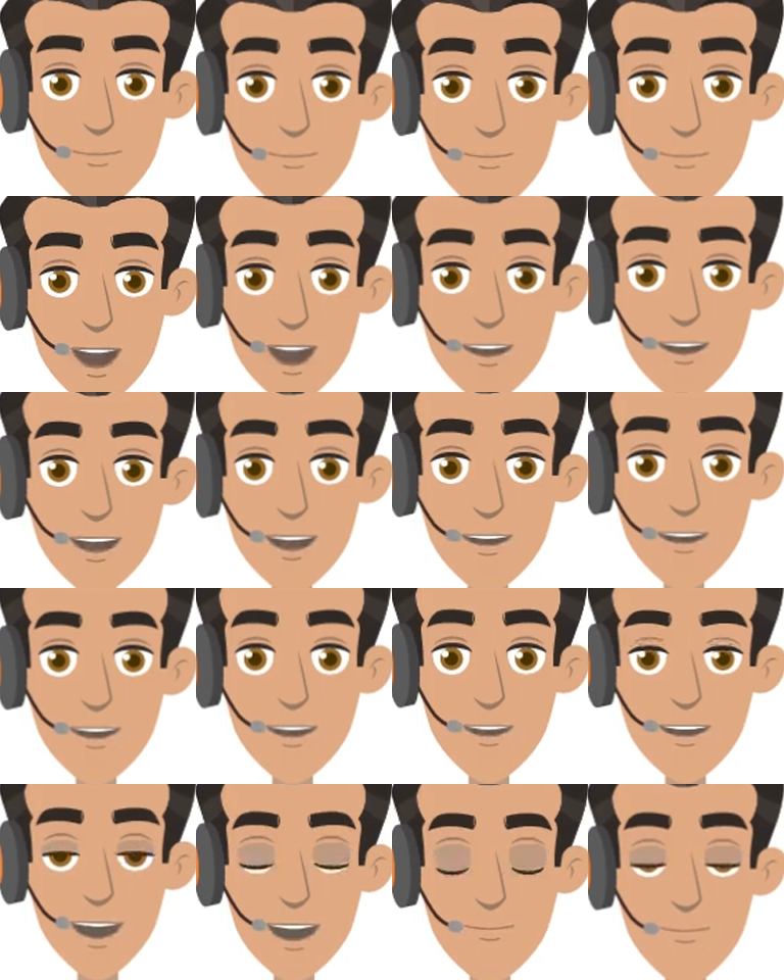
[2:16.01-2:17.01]

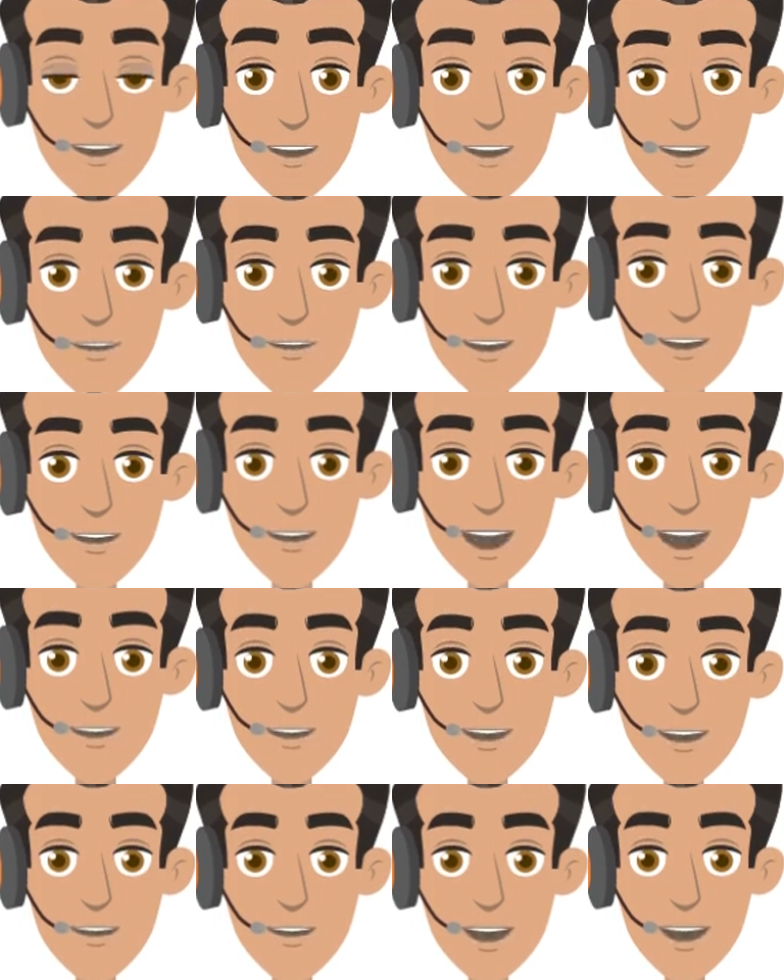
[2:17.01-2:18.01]
Furthermore, the government may
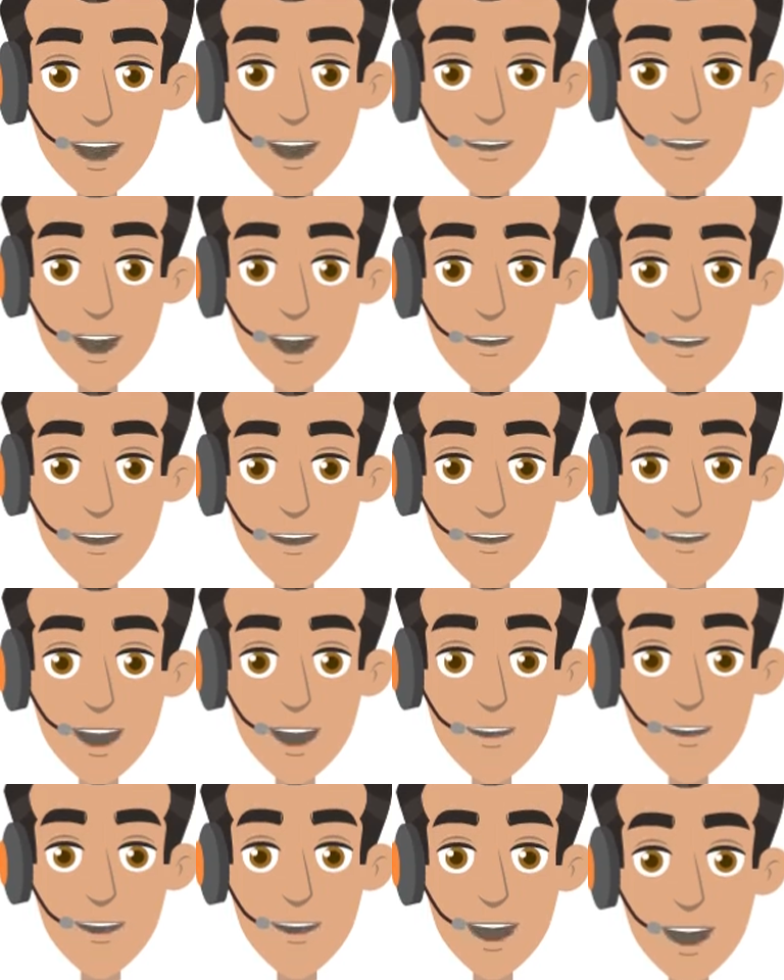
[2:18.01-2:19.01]
have a profound
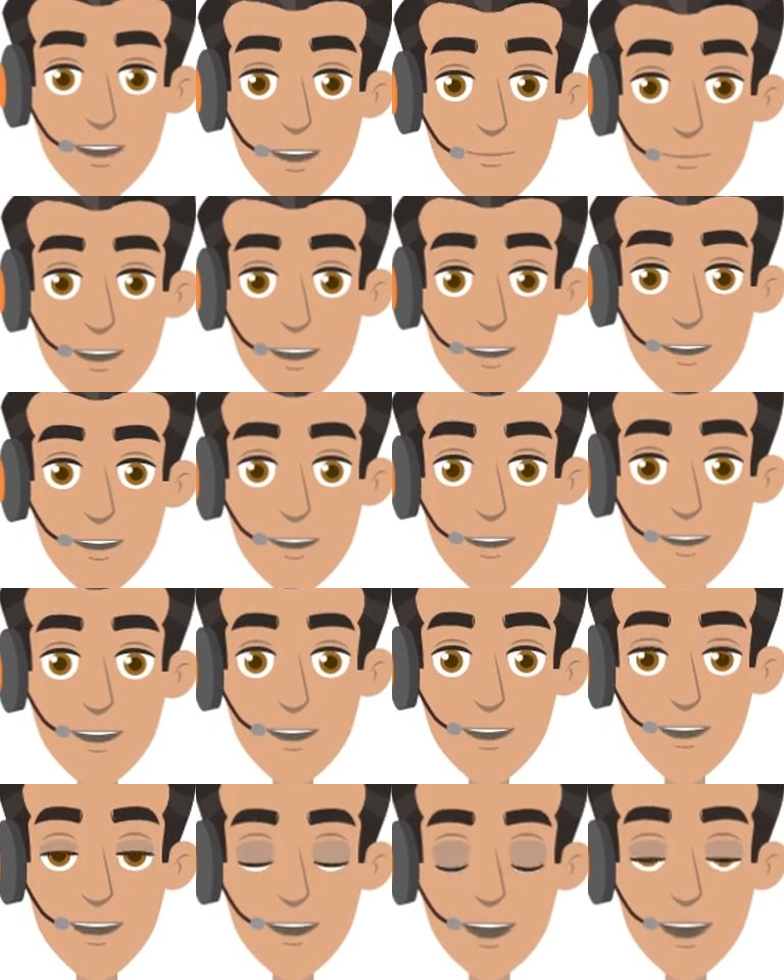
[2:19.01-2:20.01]
impact on a
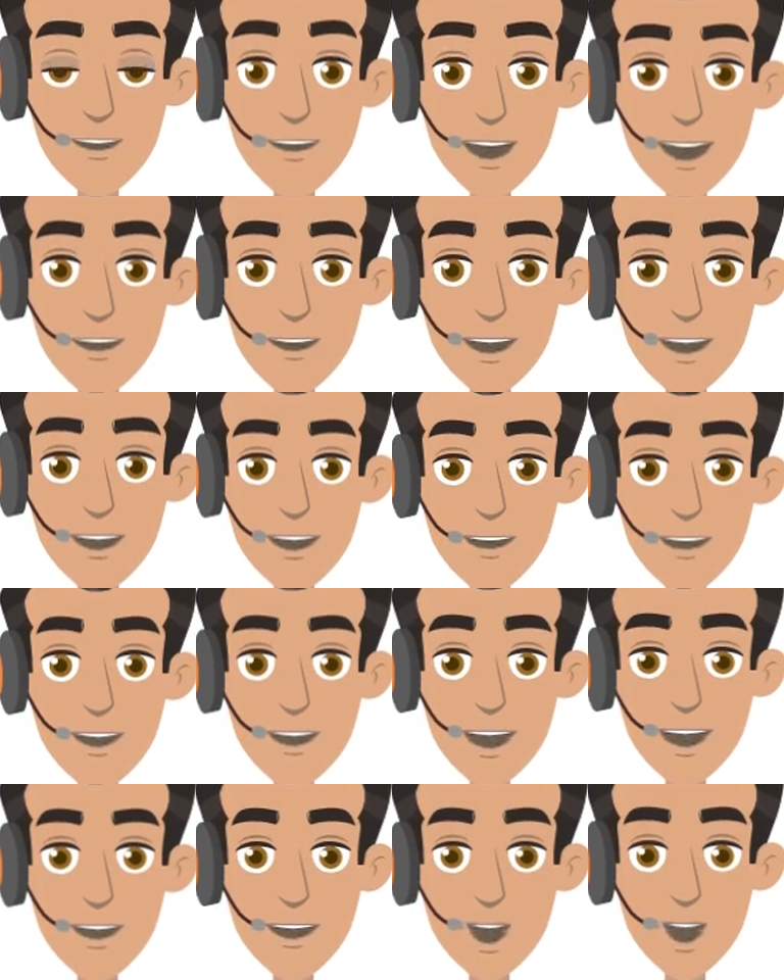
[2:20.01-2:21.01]
nation's education
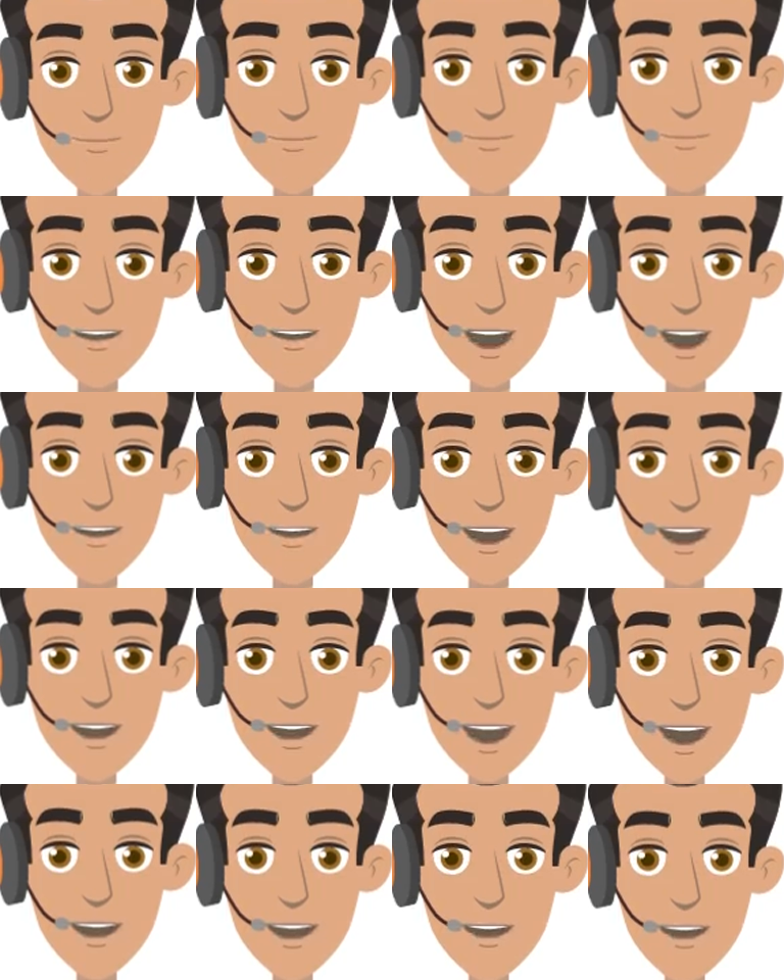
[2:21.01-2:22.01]
system,
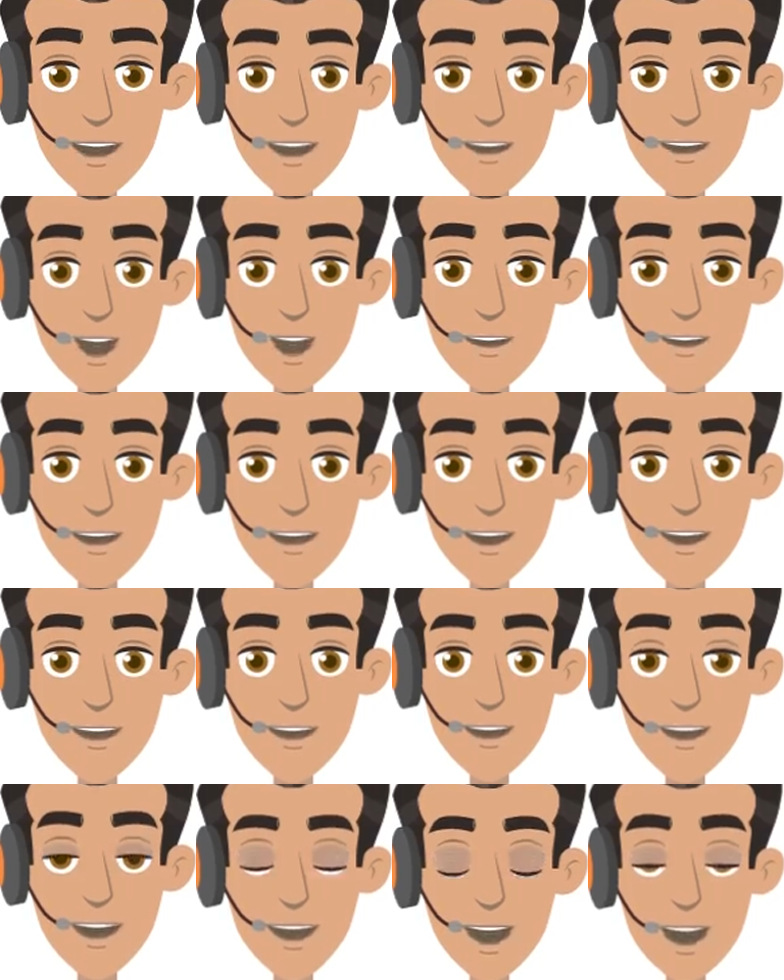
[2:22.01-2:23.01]
infrastructure and health
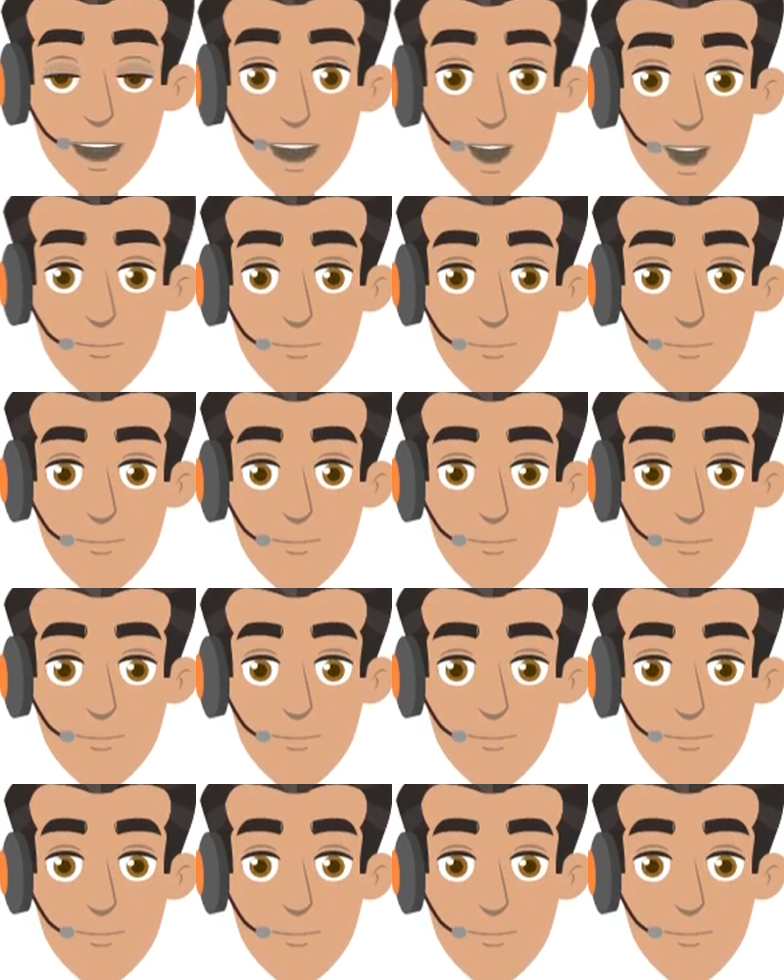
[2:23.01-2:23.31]
regulations.